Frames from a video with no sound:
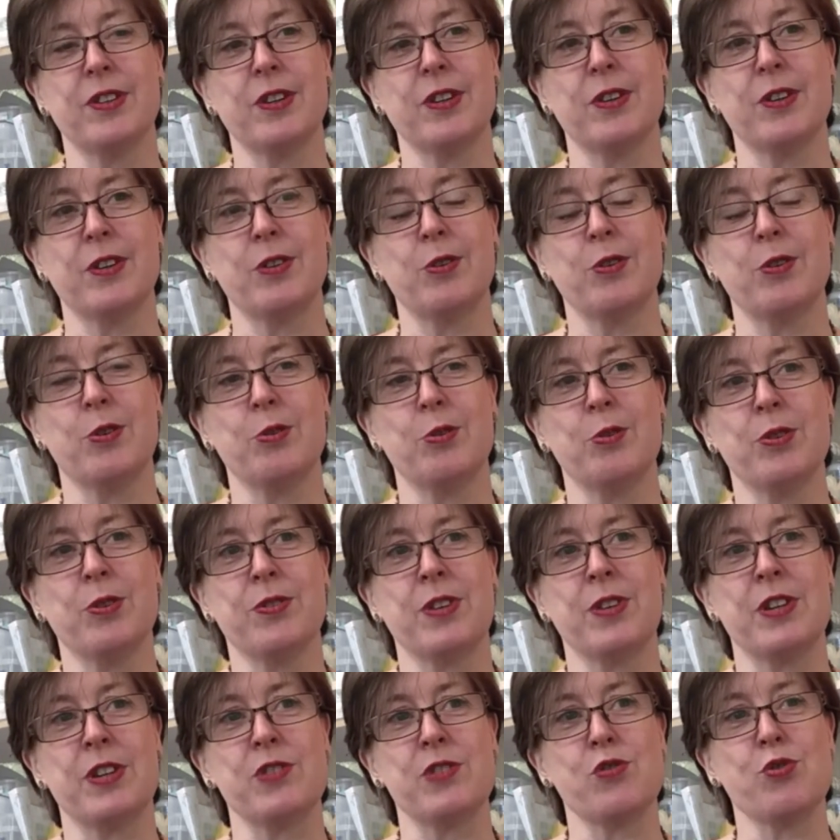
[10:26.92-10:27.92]
all of
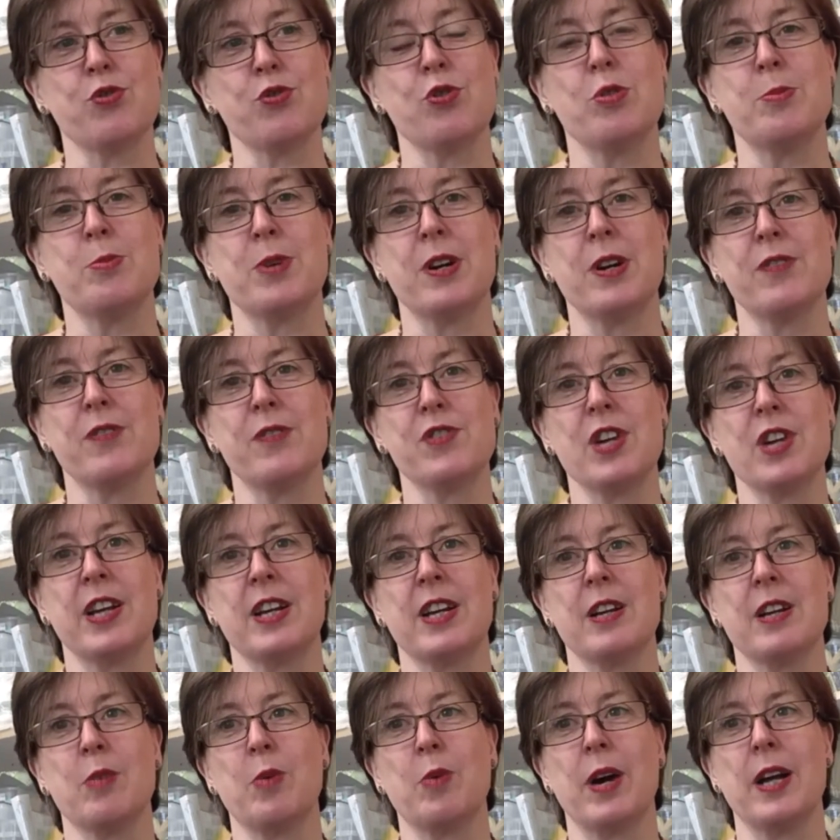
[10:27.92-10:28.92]
their trauma, I've
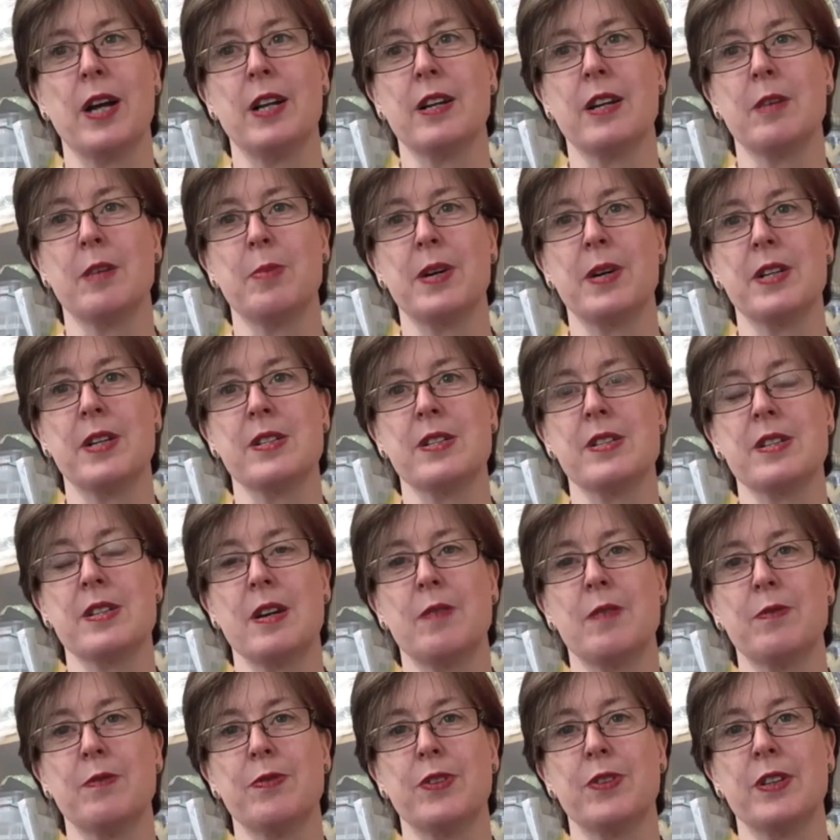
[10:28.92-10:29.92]
taken away a little bit of
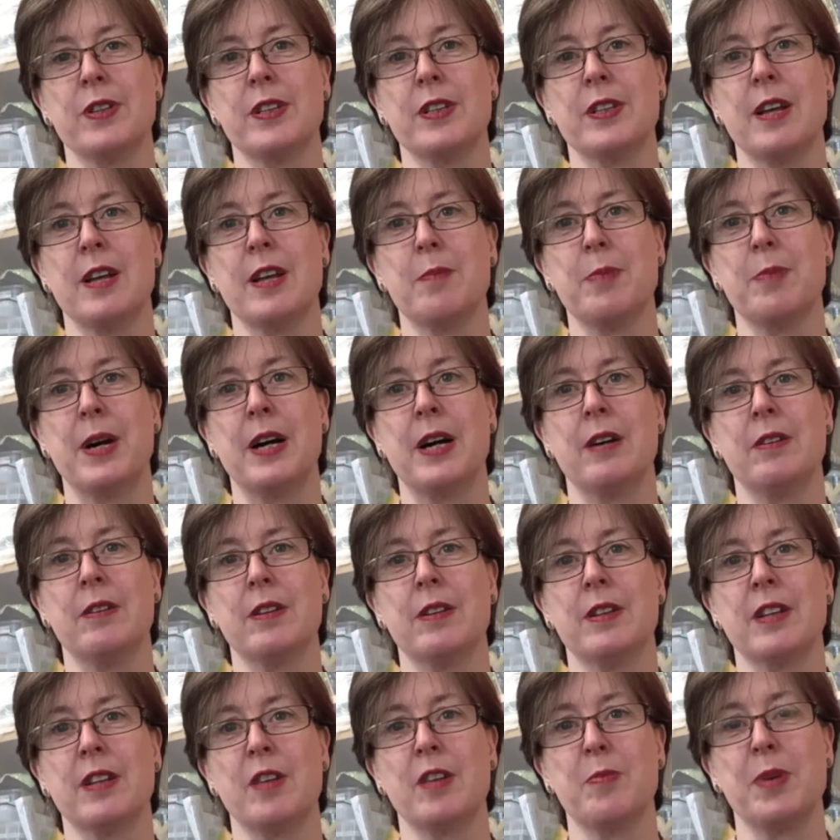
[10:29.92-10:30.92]
discomfort in their bowel,
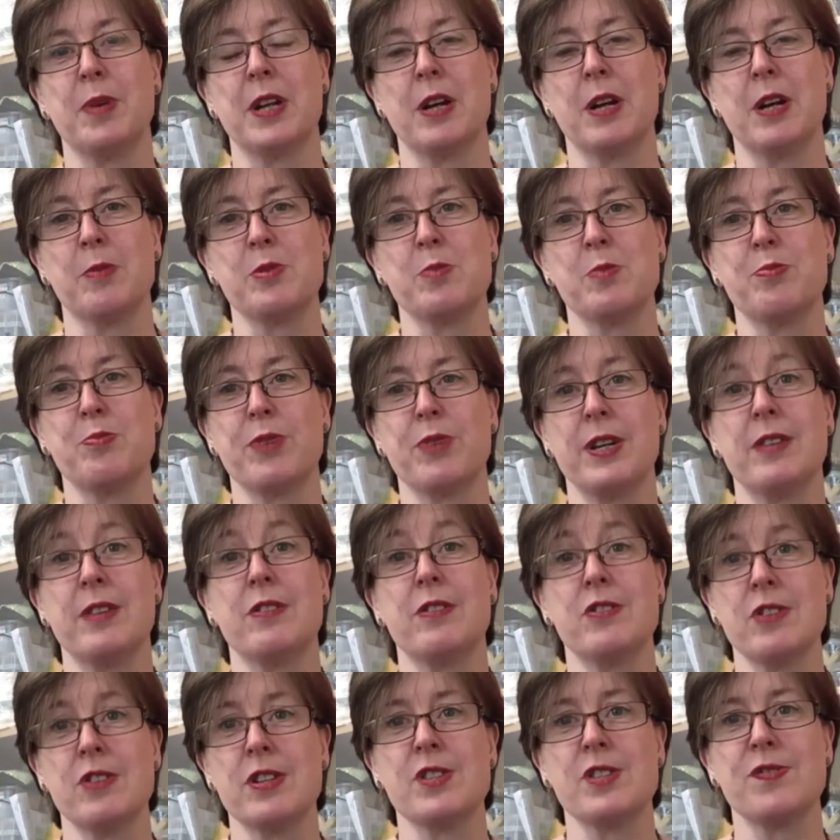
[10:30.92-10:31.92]
and they've been able to breathe
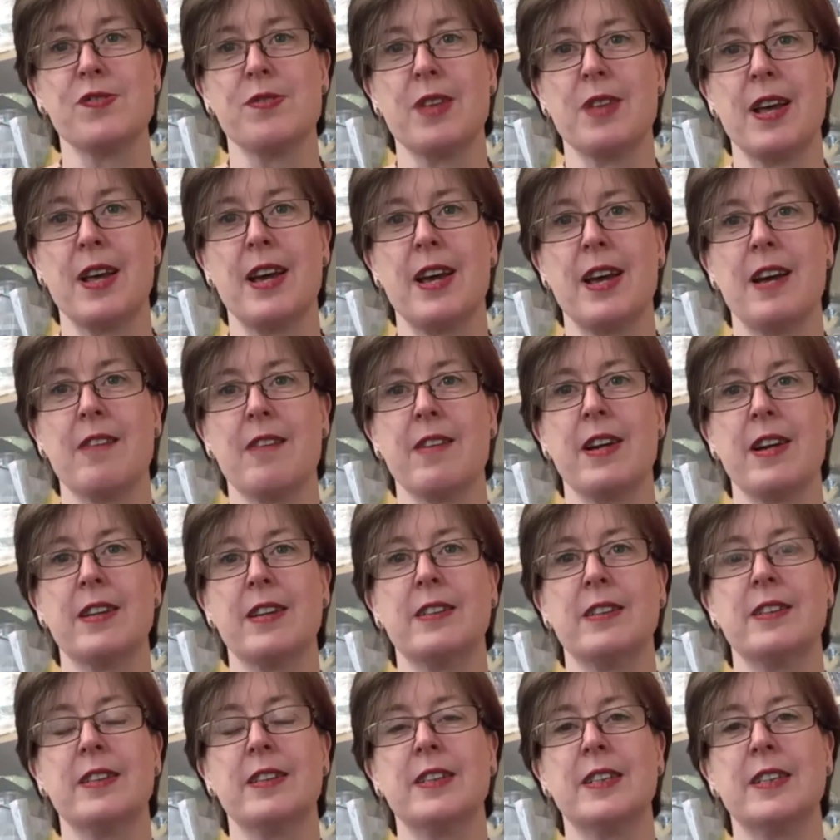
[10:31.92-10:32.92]
just for that area.
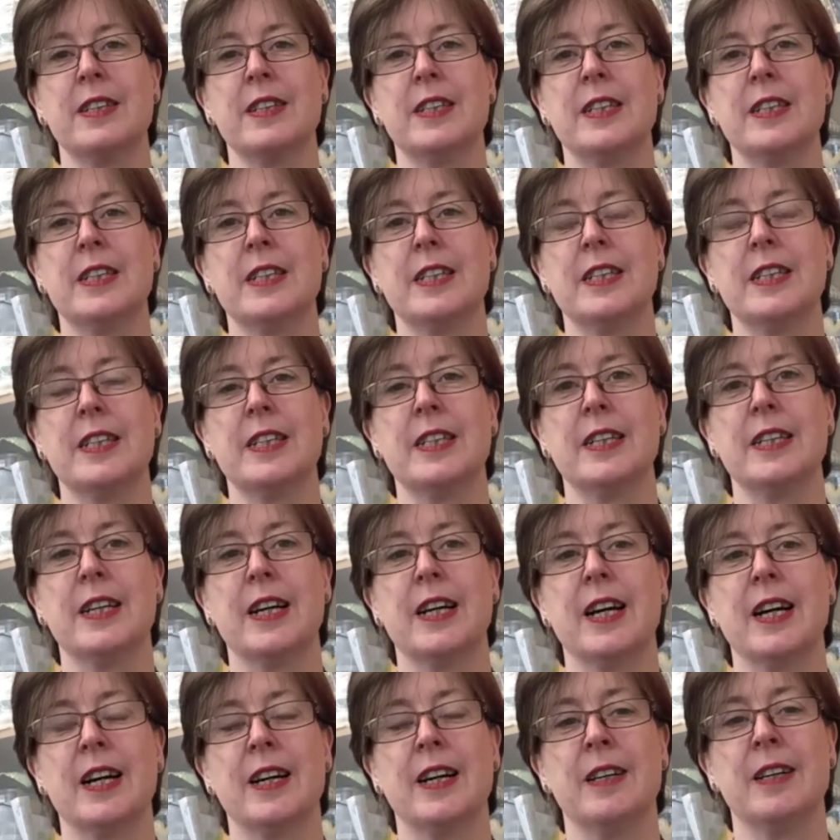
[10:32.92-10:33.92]

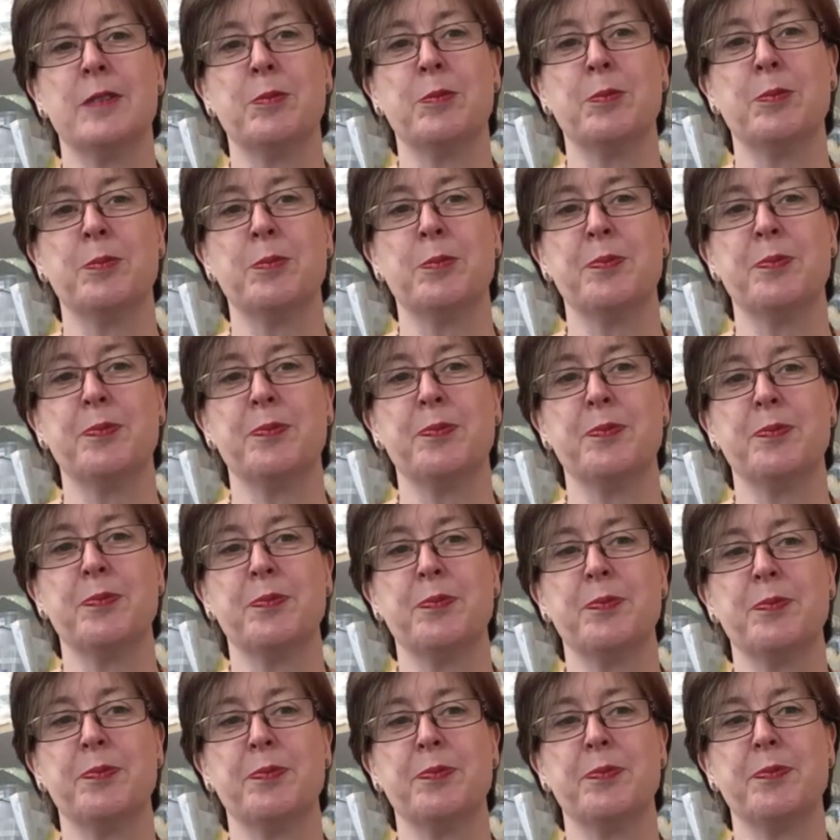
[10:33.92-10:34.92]
And
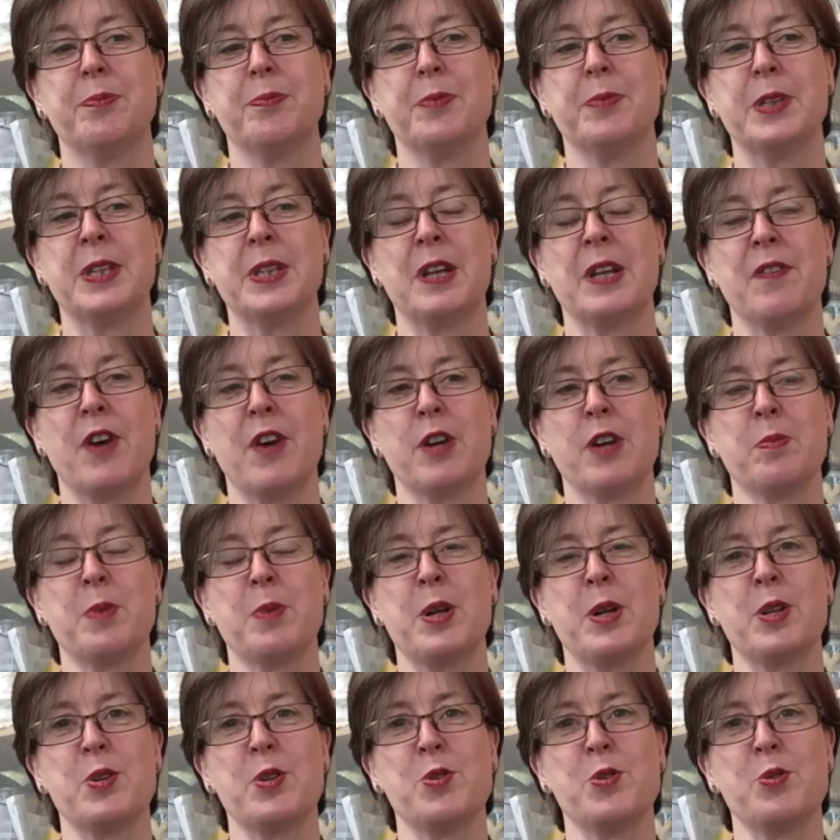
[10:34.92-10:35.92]
they've hugged me at
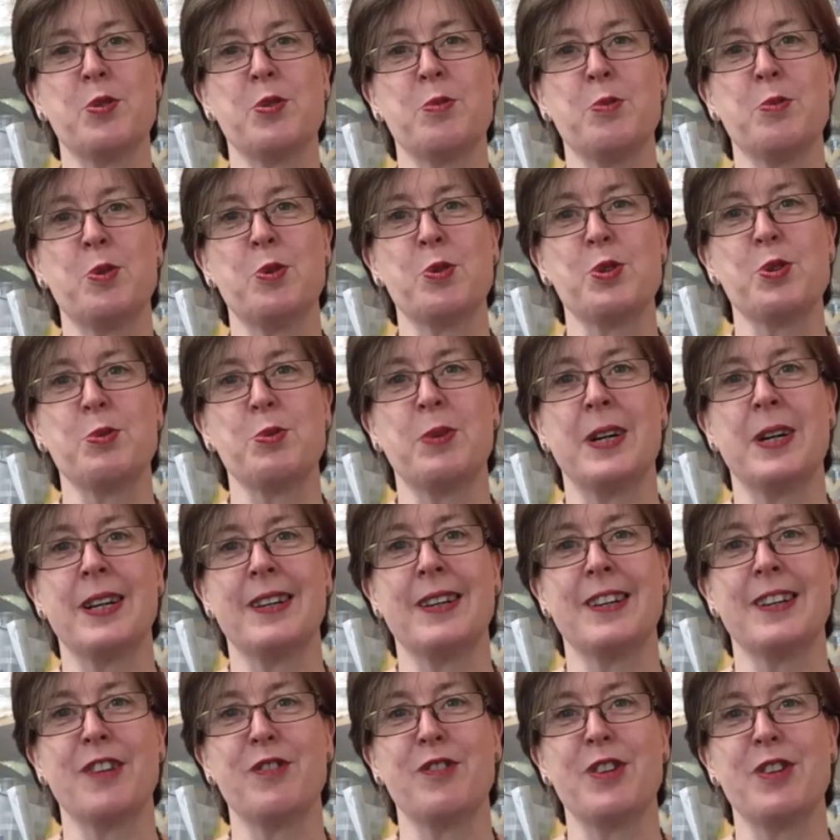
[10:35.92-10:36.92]
the door and walked away, and
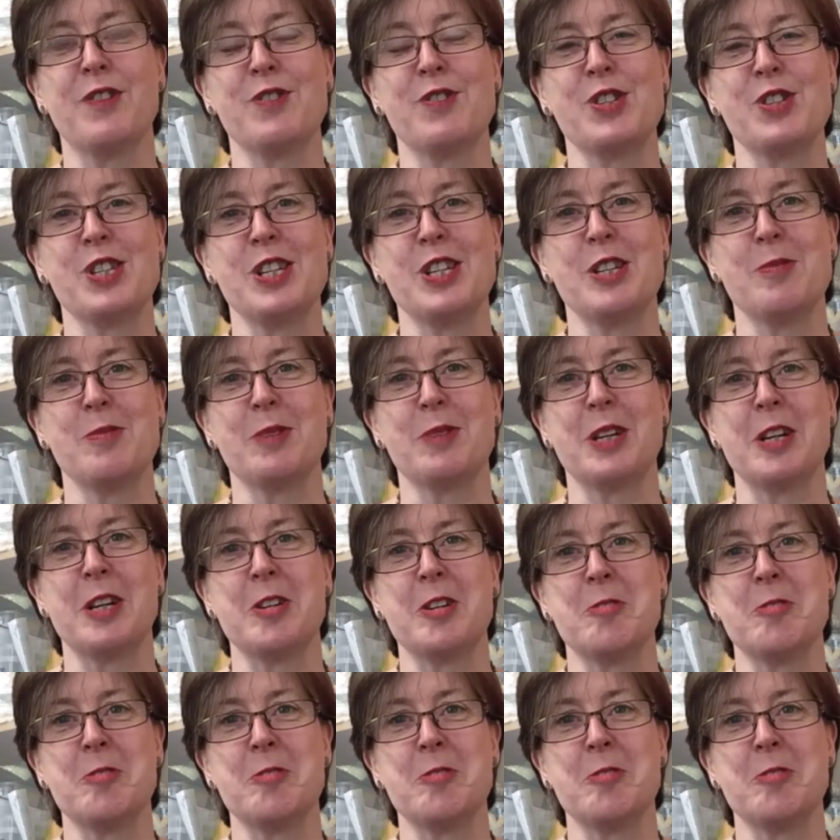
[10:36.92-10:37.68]
I've never seen them again.